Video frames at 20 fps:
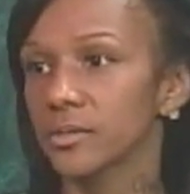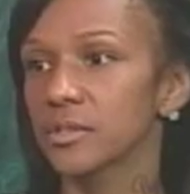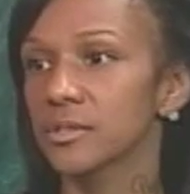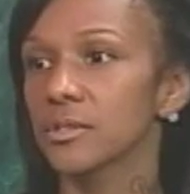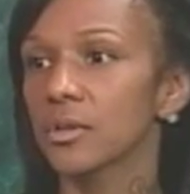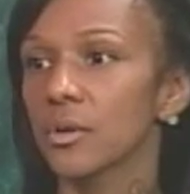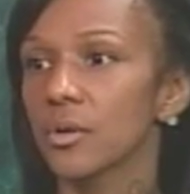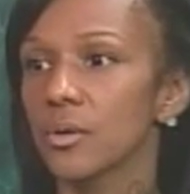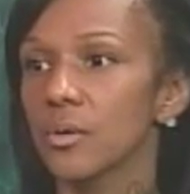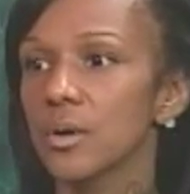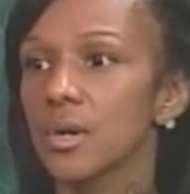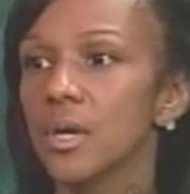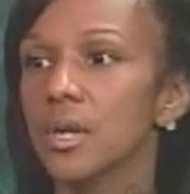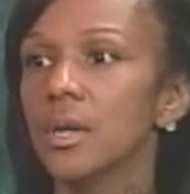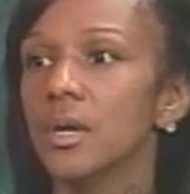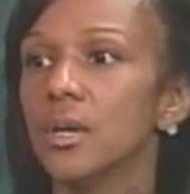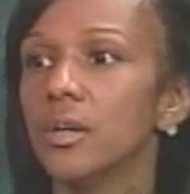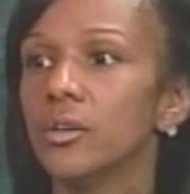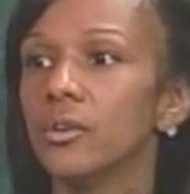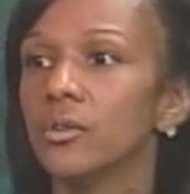So,
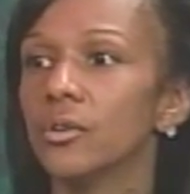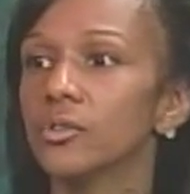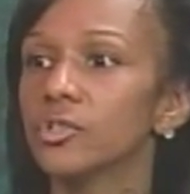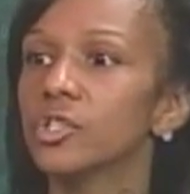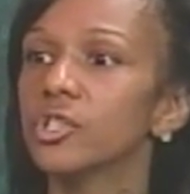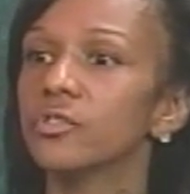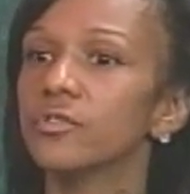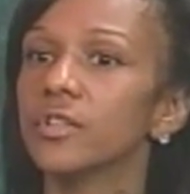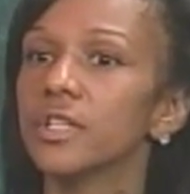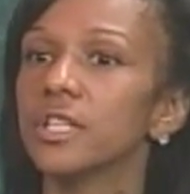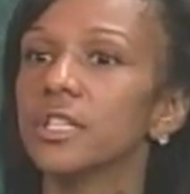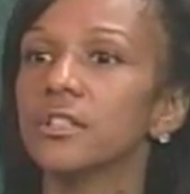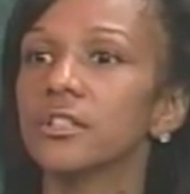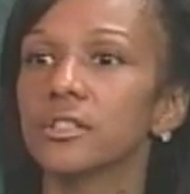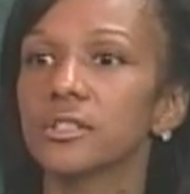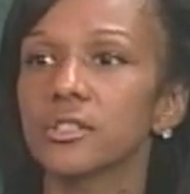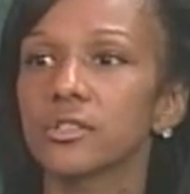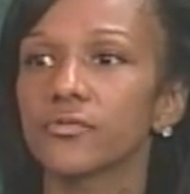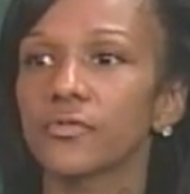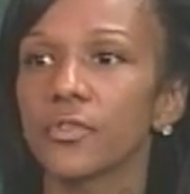you know, she really
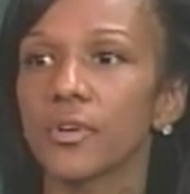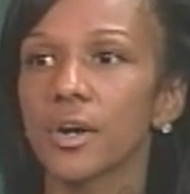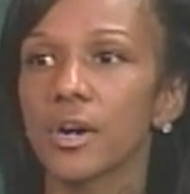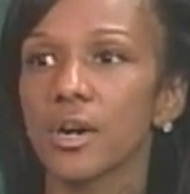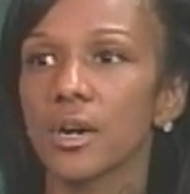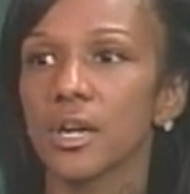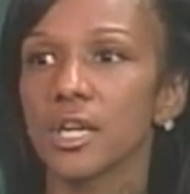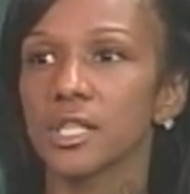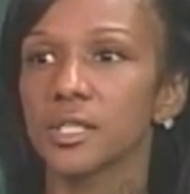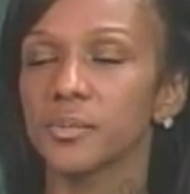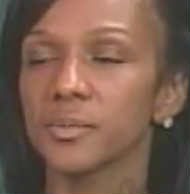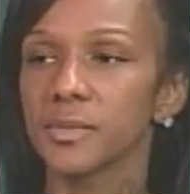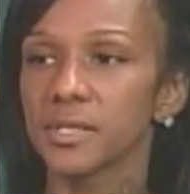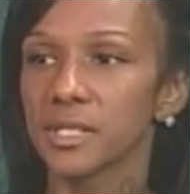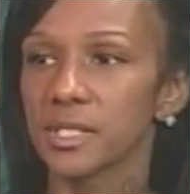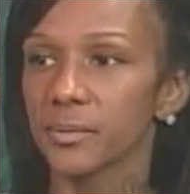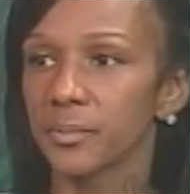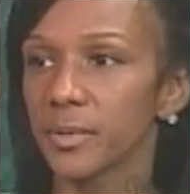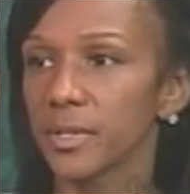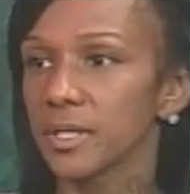looked for her husband
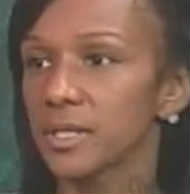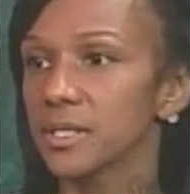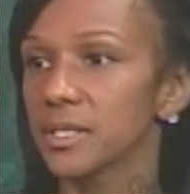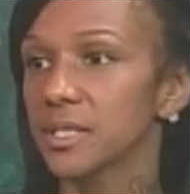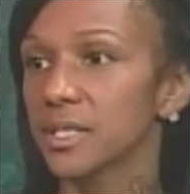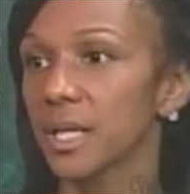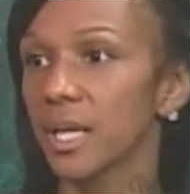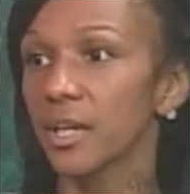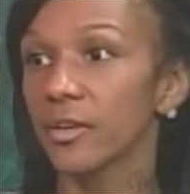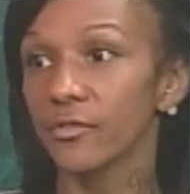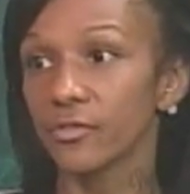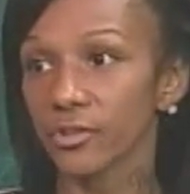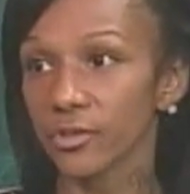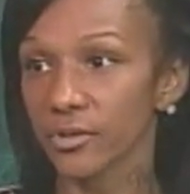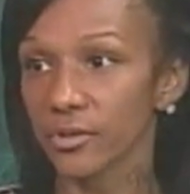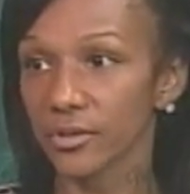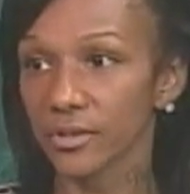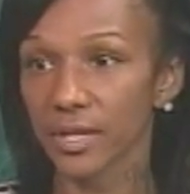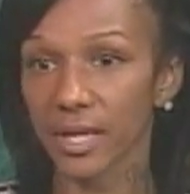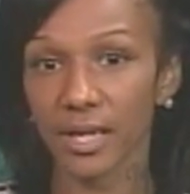to be the
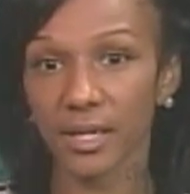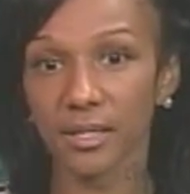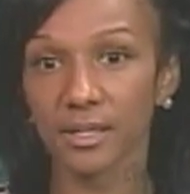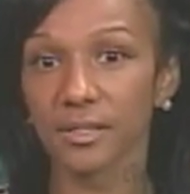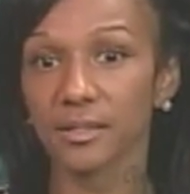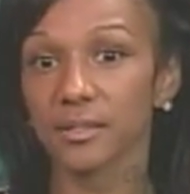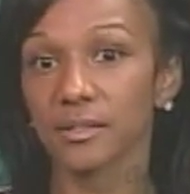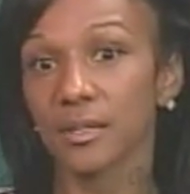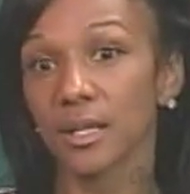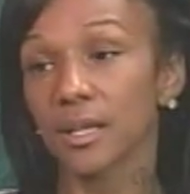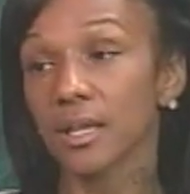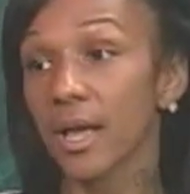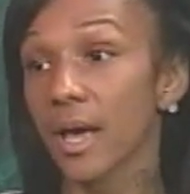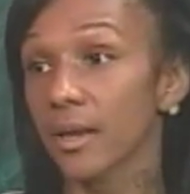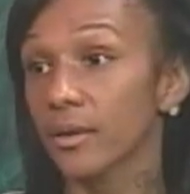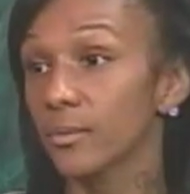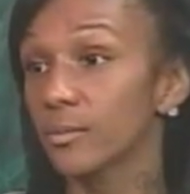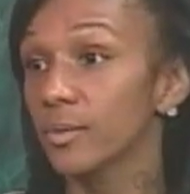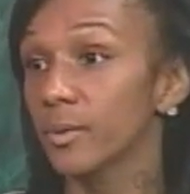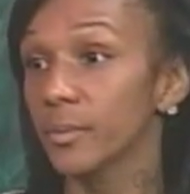savior, like a
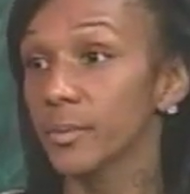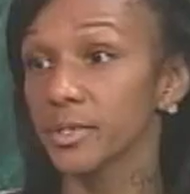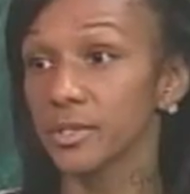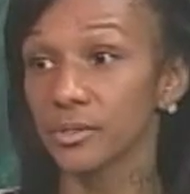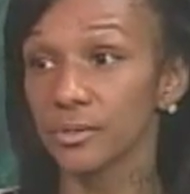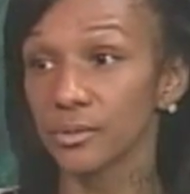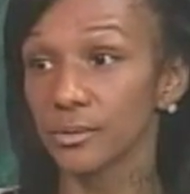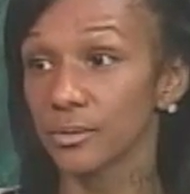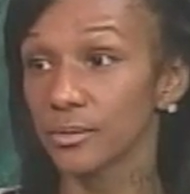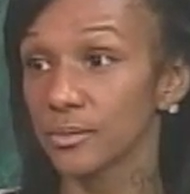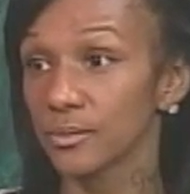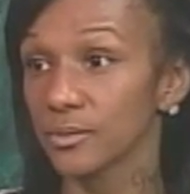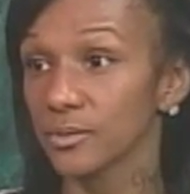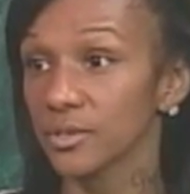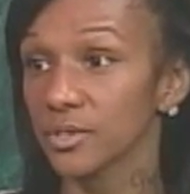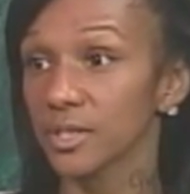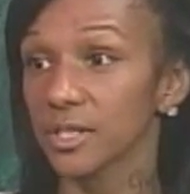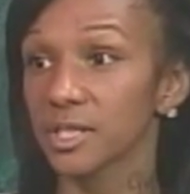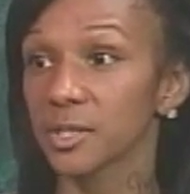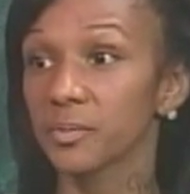lot of women do.
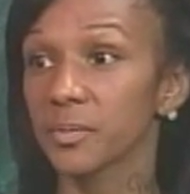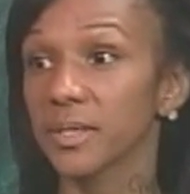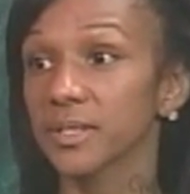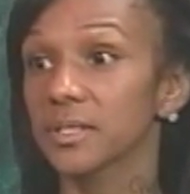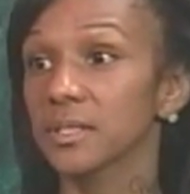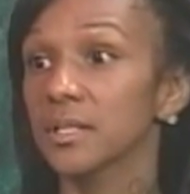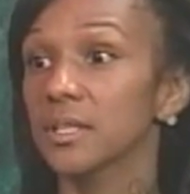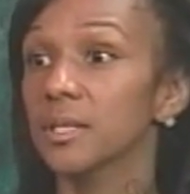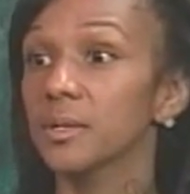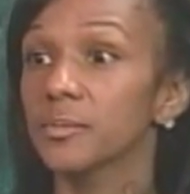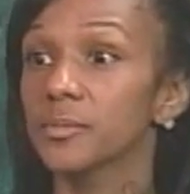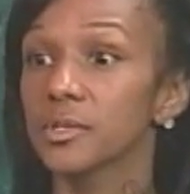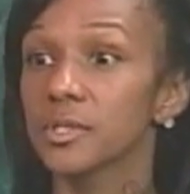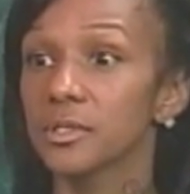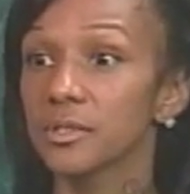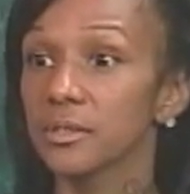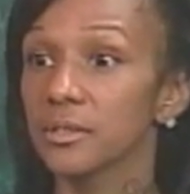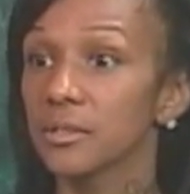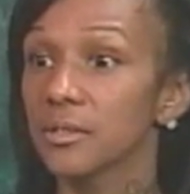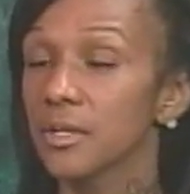She expected him
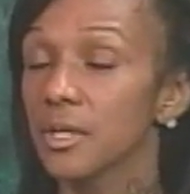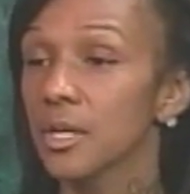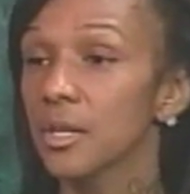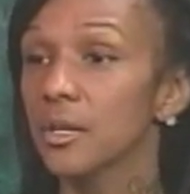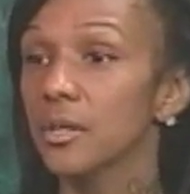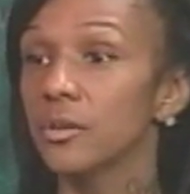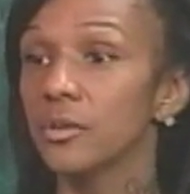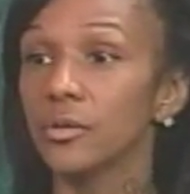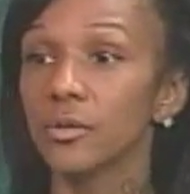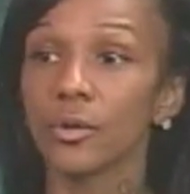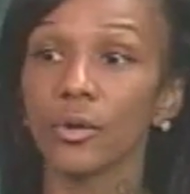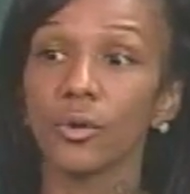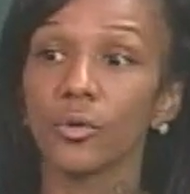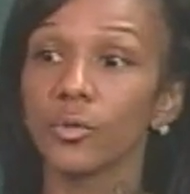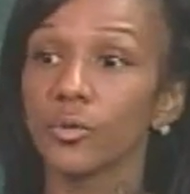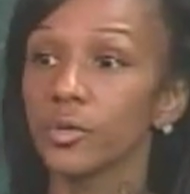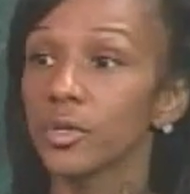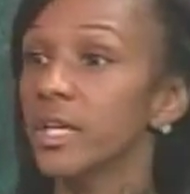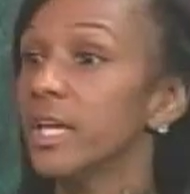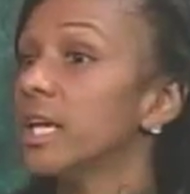to, you
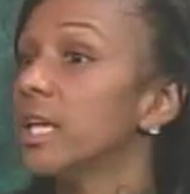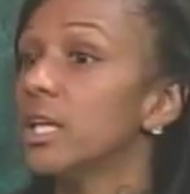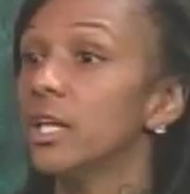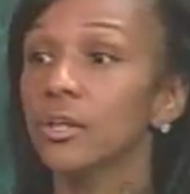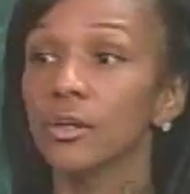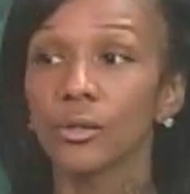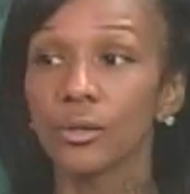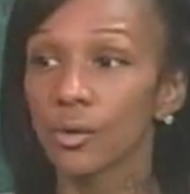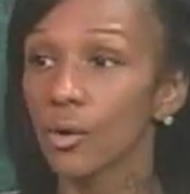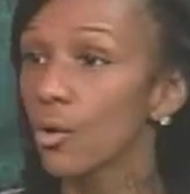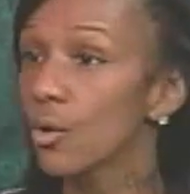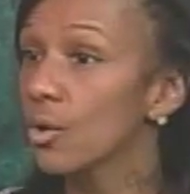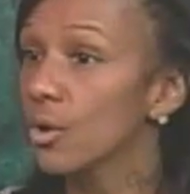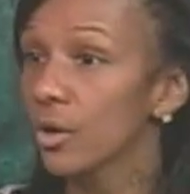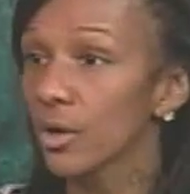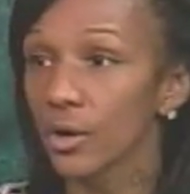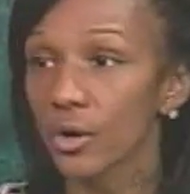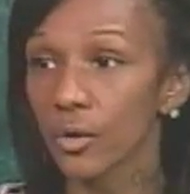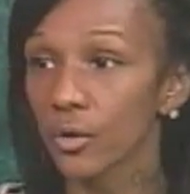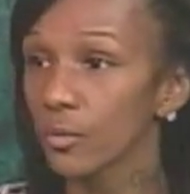know, heal all
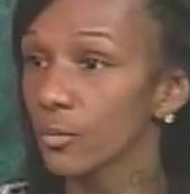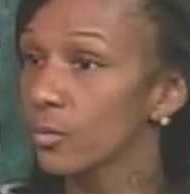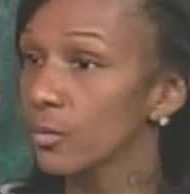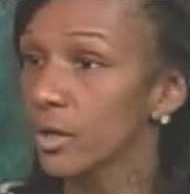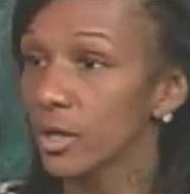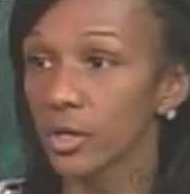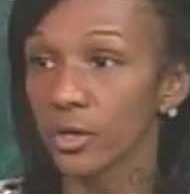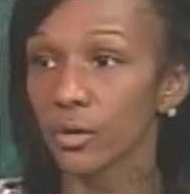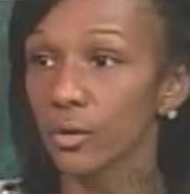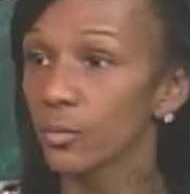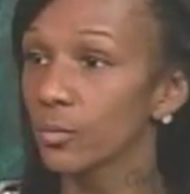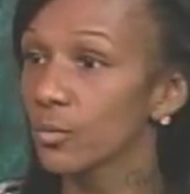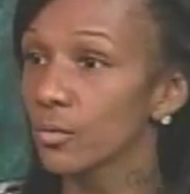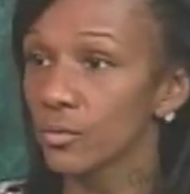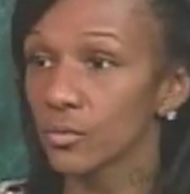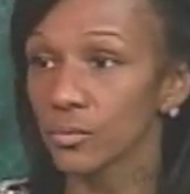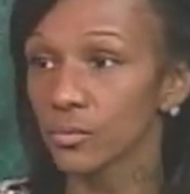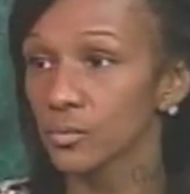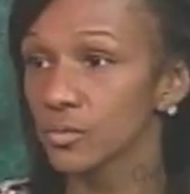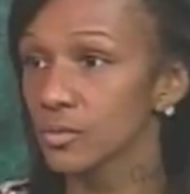her inner
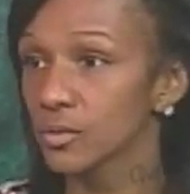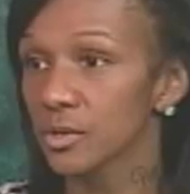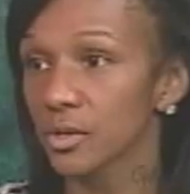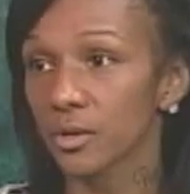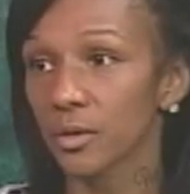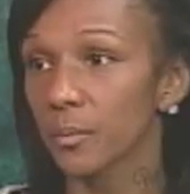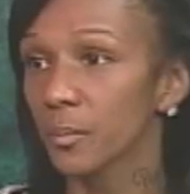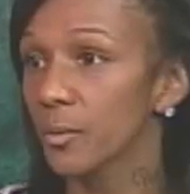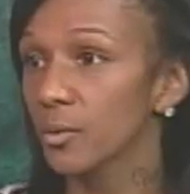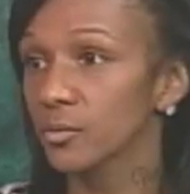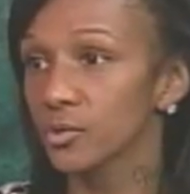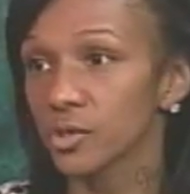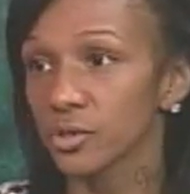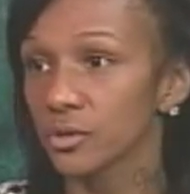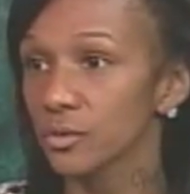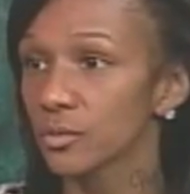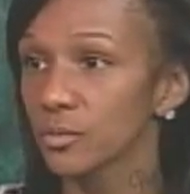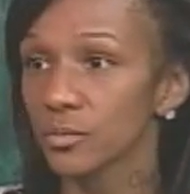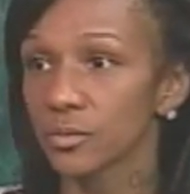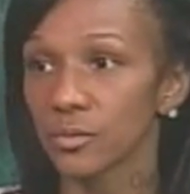wounds, her
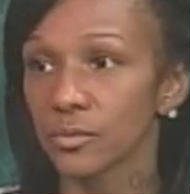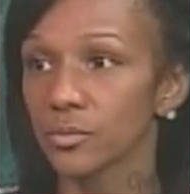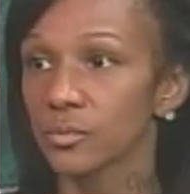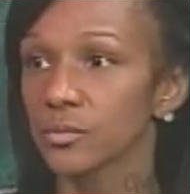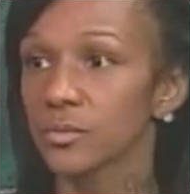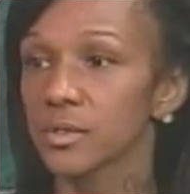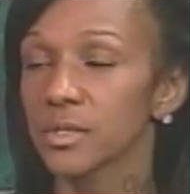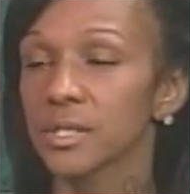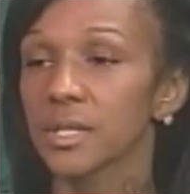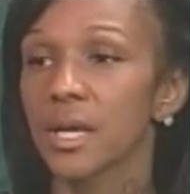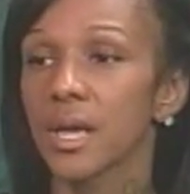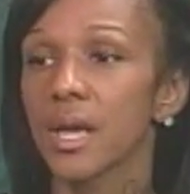emotional wounds.